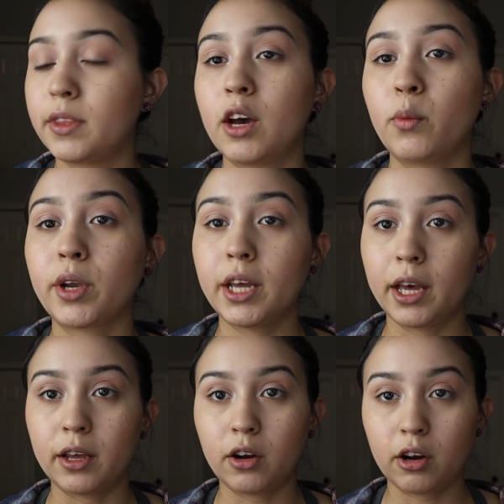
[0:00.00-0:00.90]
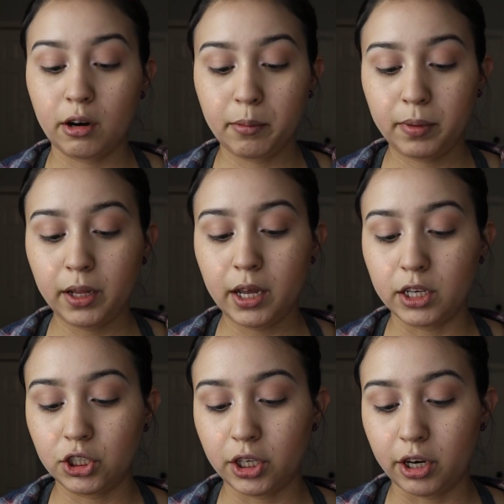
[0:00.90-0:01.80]
now we're gonna add our
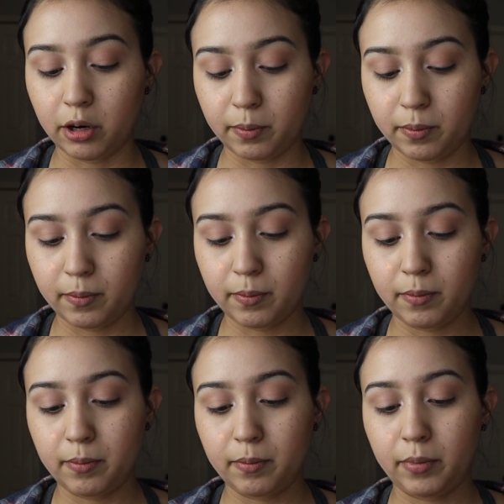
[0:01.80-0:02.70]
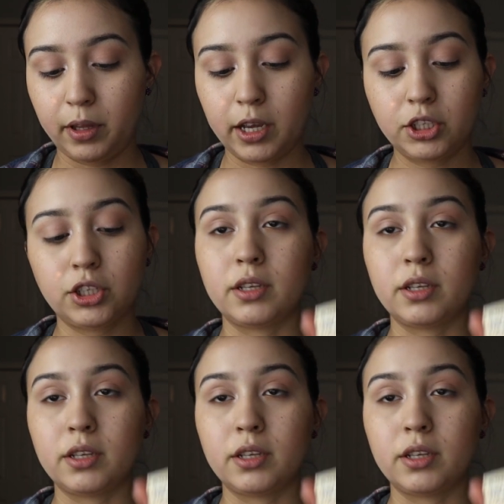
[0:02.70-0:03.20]
blush. And our blush,